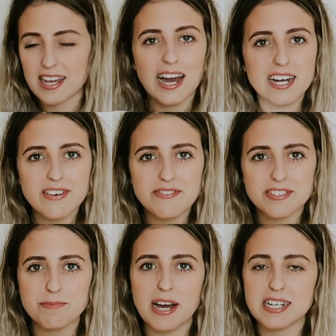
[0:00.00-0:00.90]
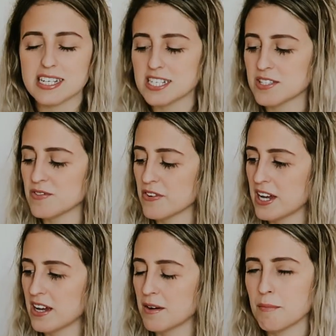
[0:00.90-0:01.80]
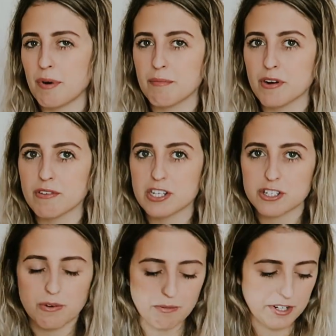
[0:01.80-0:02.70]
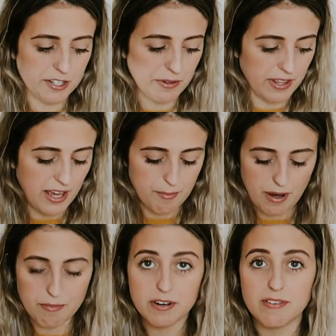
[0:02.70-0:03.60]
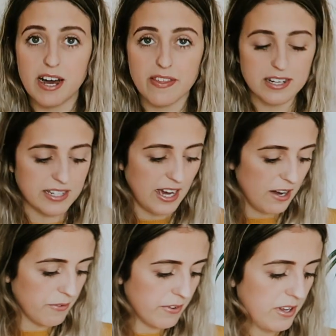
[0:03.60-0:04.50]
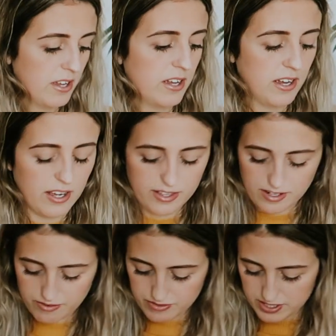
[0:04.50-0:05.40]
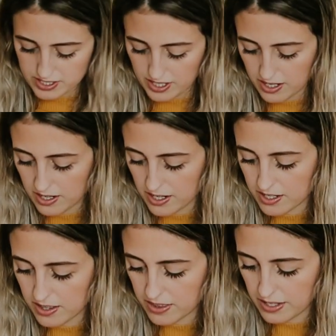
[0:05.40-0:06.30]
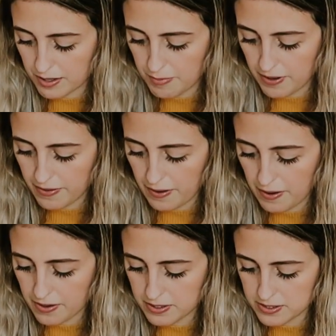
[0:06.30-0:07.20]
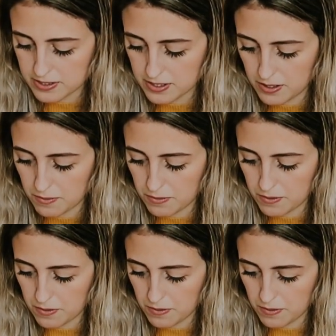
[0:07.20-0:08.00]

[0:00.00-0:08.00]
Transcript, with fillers: I kind of have some ideas for it, but I'm not really sure what I'm going to do with it yet, but I'm going to write that down and then obviously I can think about that. So,